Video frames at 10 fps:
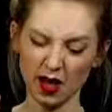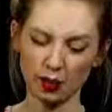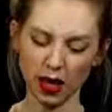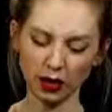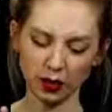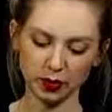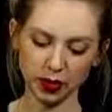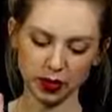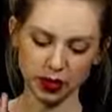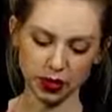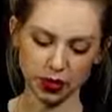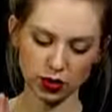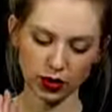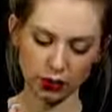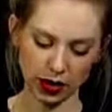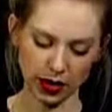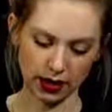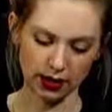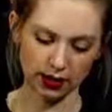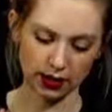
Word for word: polynomial is usually written